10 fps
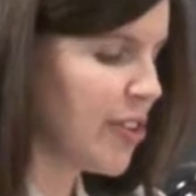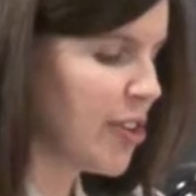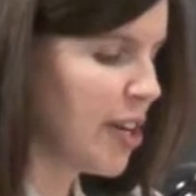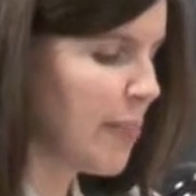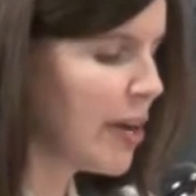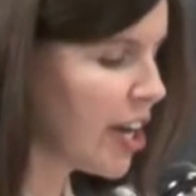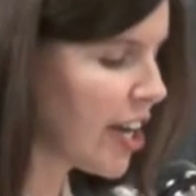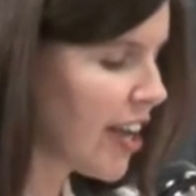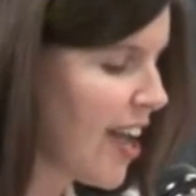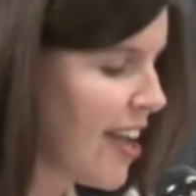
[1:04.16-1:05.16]
in the
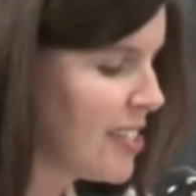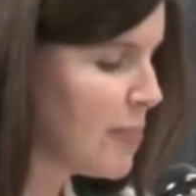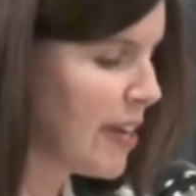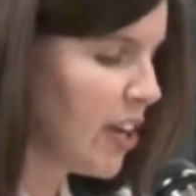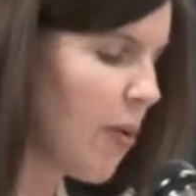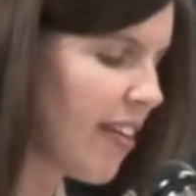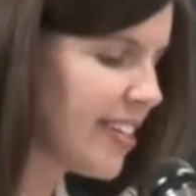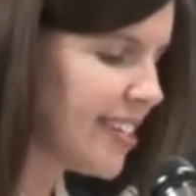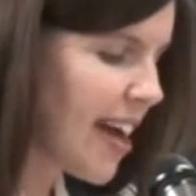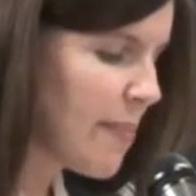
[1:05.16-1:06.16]
cookbook, spending
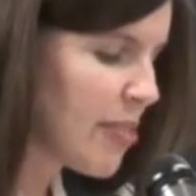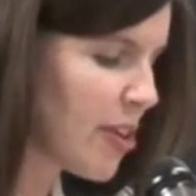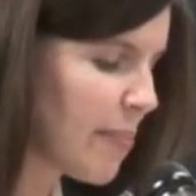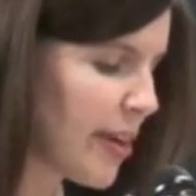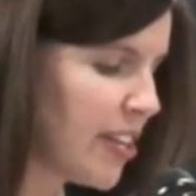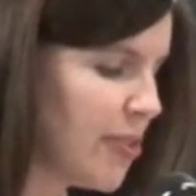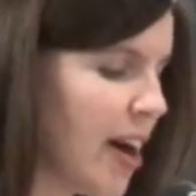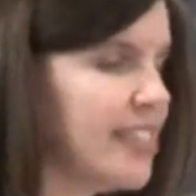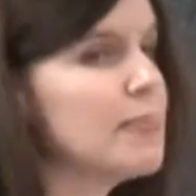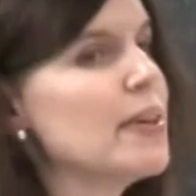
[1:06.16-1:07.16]
quality time with her brand new
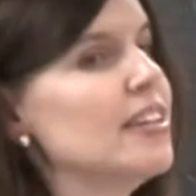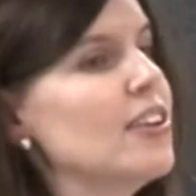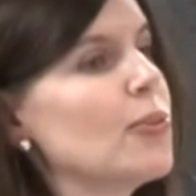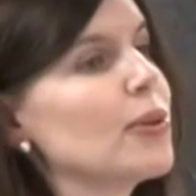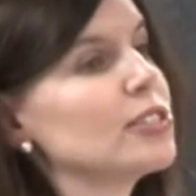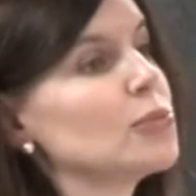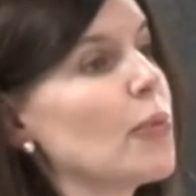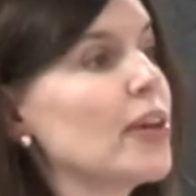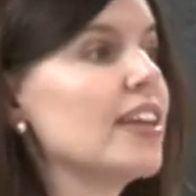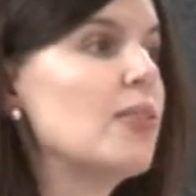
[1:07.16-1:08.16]
husband, or
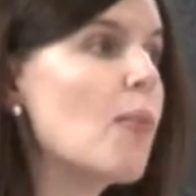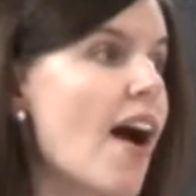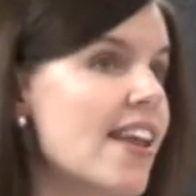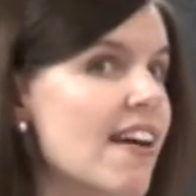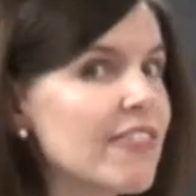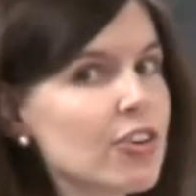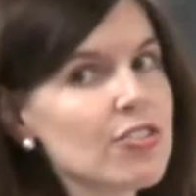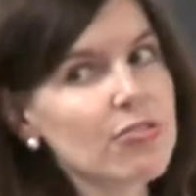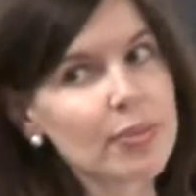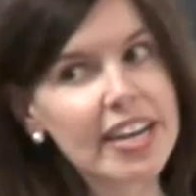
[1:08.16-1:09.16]
spoiling one of
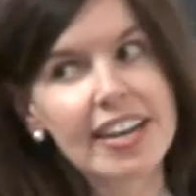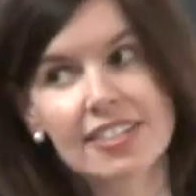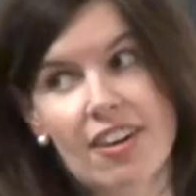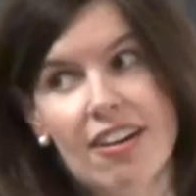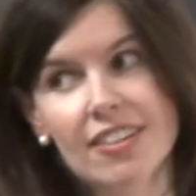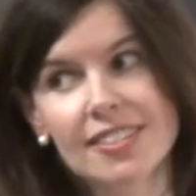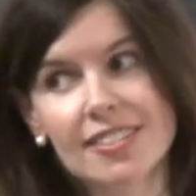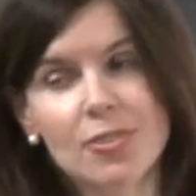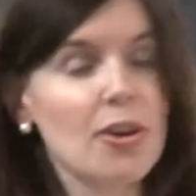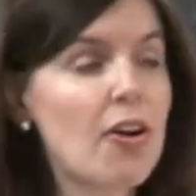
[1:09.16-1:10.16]
her 3 dogs,
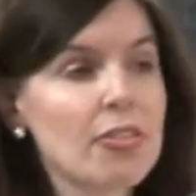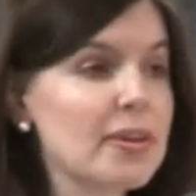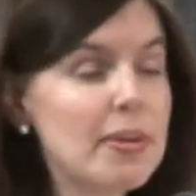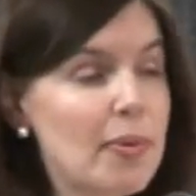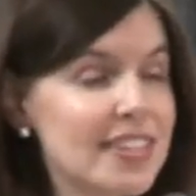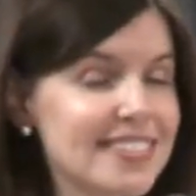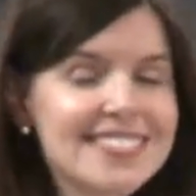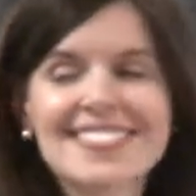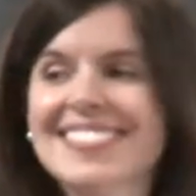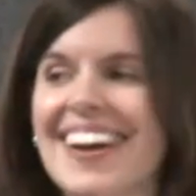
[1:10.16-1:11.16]
or all 3 at once.
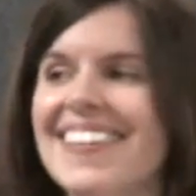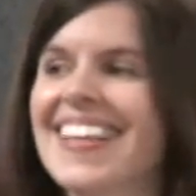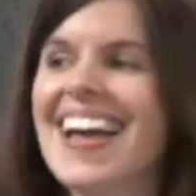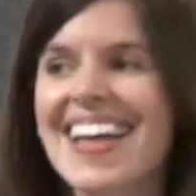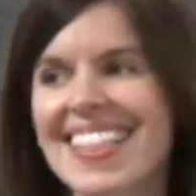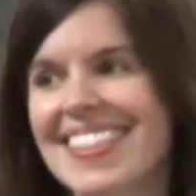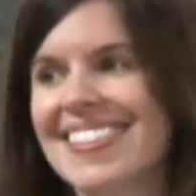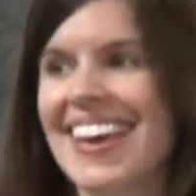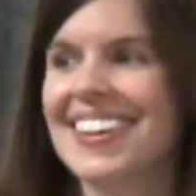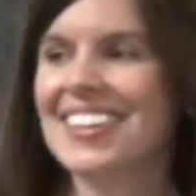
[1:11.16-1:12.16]

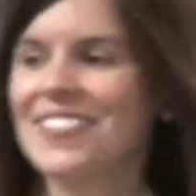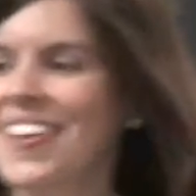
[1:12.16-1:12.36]
Thank you.